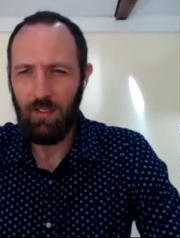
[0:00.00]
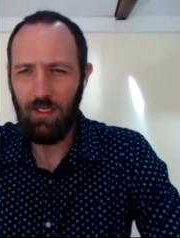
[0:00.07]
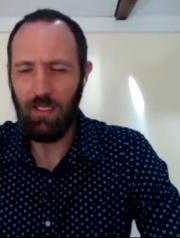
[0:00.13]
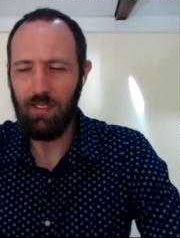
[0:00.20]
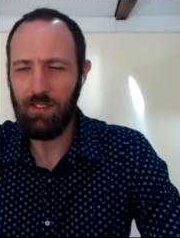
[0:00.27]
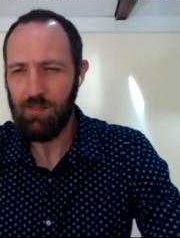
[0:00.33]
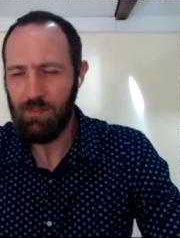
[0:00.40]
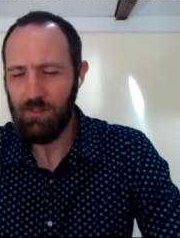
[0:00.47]

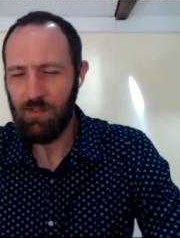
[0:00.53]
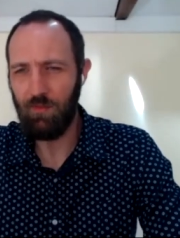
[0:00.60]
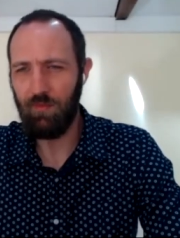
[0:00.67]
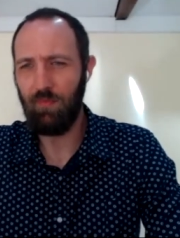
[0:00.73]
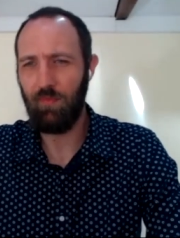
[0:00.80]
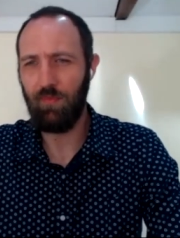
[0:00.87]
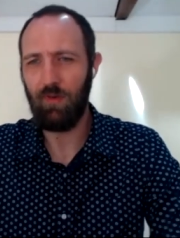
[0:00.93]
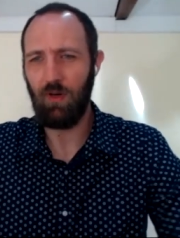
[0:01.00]
Yeah, so
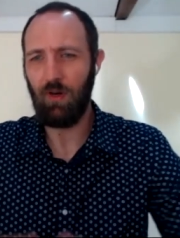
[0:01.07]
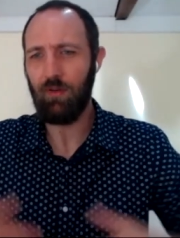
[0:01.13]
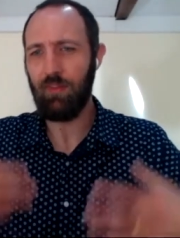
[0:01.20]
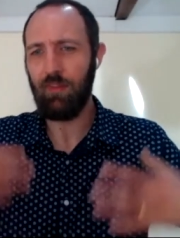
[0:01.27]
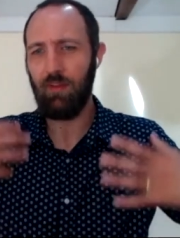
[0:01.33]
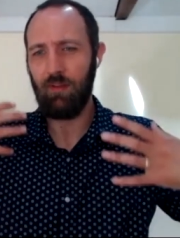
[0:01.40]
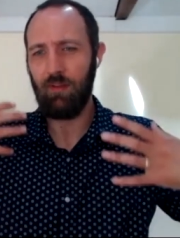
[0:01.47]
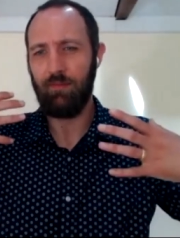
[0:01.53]
there are
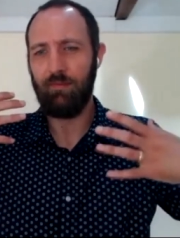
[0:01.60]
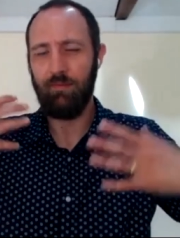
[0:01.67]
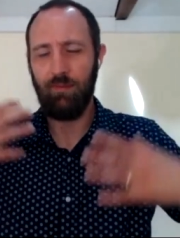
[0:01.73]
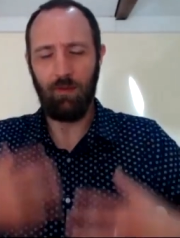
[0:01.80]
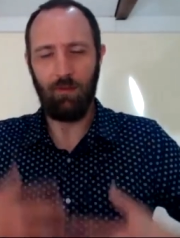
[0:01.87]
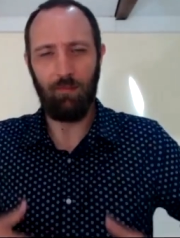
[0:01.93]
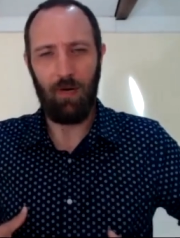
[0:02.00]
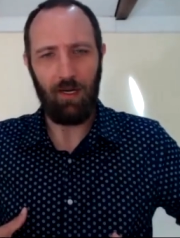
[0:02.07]
the
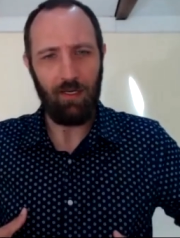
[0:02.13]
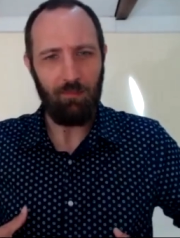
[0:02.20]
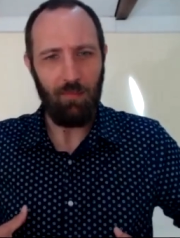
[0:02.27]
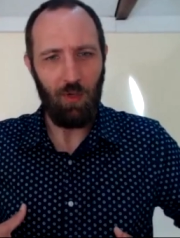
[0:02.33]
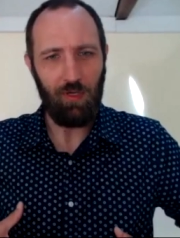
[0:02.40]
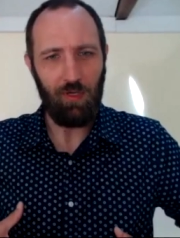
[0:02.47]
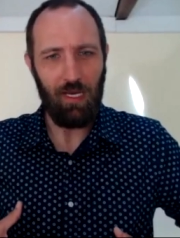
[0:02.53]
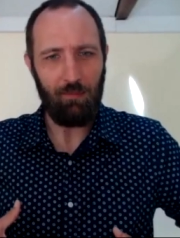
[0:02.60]
full body
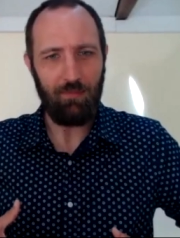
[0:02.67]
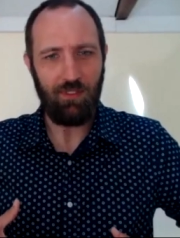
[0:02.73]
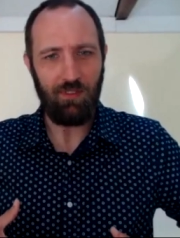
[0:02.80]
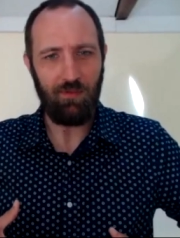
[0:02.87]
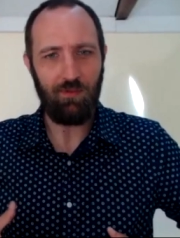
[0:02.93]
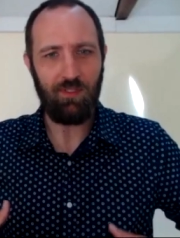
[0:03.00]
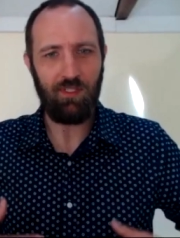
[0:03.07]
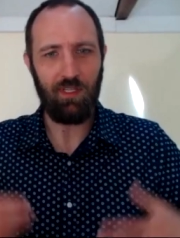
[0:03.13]
mocap
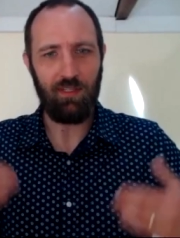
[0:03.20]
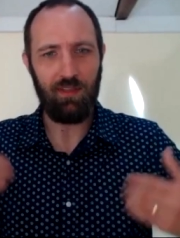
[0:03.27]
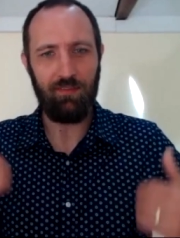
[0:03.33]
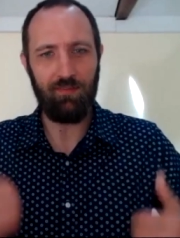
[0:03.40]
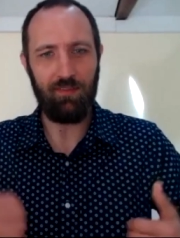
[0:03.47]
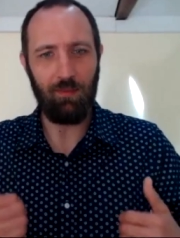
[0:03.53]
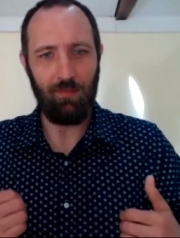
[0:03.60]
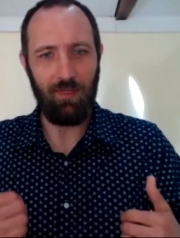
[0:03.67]
suits, like the
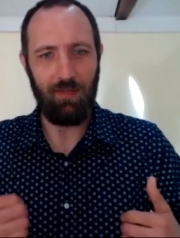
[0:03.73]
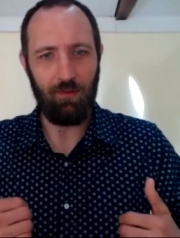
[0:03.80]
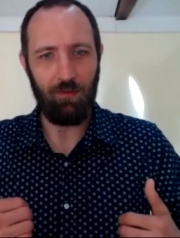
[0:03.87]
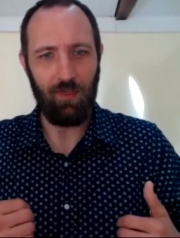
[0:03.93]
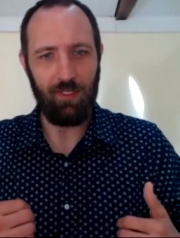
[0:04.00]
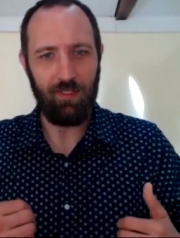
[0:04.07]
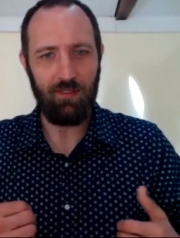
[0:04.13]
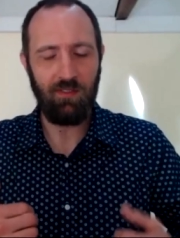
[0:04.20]
film level
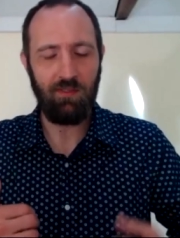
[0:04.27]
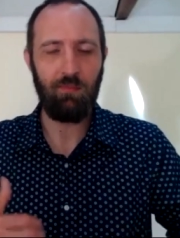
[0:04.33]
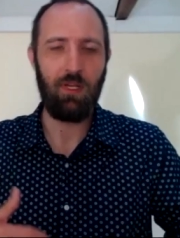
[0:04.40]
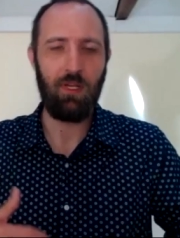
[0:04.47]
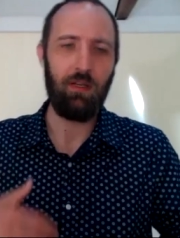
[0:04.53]
ones.